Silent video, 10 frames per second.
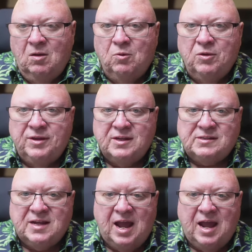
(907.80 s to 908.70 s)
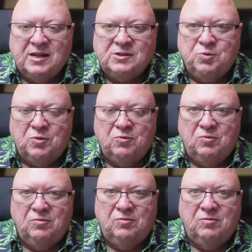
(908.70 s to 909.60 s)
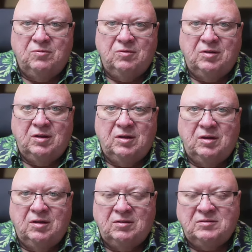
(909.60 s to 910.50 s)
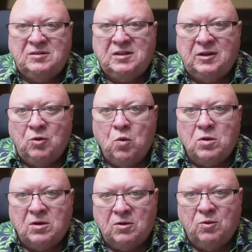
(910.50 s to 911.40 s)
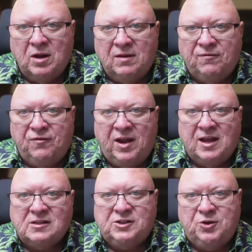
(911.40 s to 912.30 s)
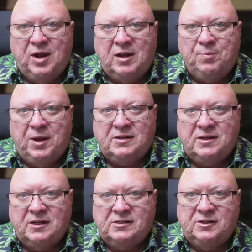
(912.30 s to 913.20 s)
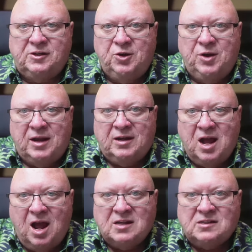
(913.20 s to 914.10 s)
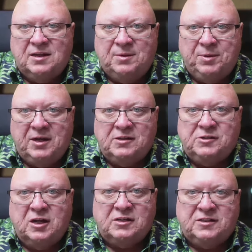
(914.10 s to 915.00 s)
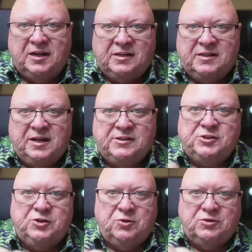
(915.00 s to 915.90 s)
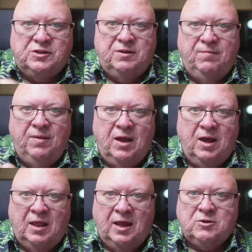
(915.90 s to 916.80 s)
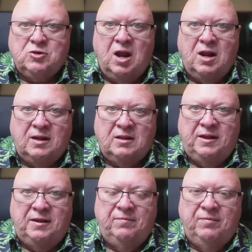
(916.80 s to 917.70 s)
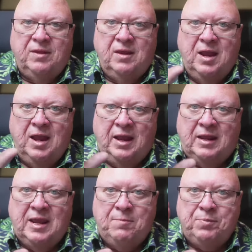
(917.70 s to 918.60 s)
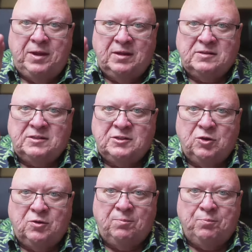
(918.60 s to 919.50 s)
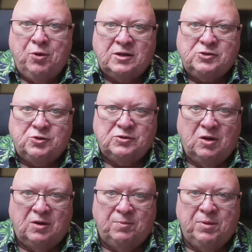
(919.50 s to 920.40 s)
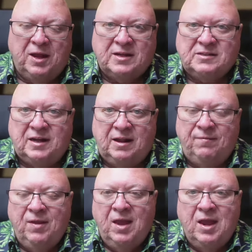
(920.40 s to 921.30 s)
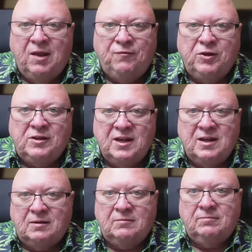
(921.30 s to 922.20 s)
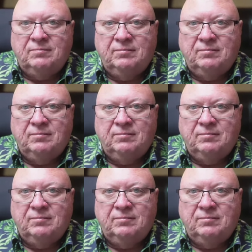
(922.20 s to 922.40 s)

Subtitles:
Well, these guys were, in order to run it fast, you had to pay attention. You had to constantly be adjusting tensioners electronically and keeping certain pressures on the plastic. If you didn't,